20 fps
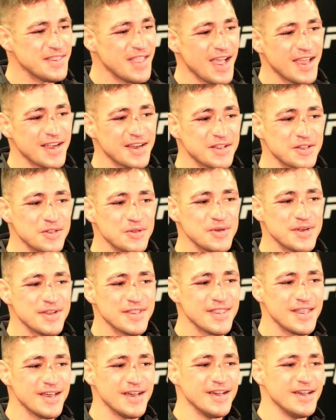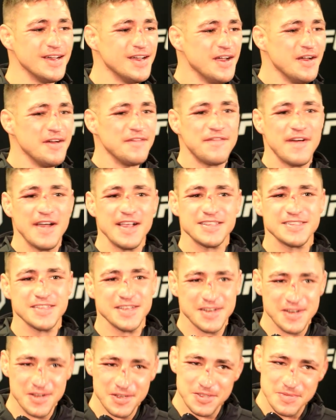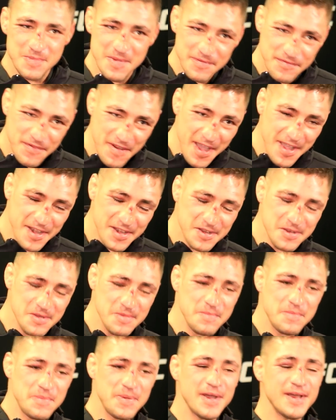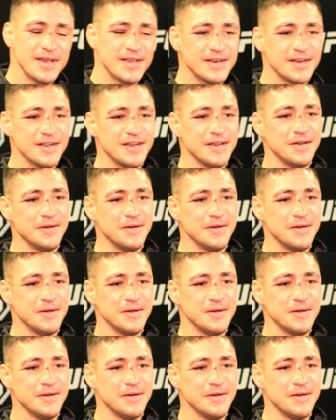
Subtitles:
not including the fights on Ultimate Fighter, but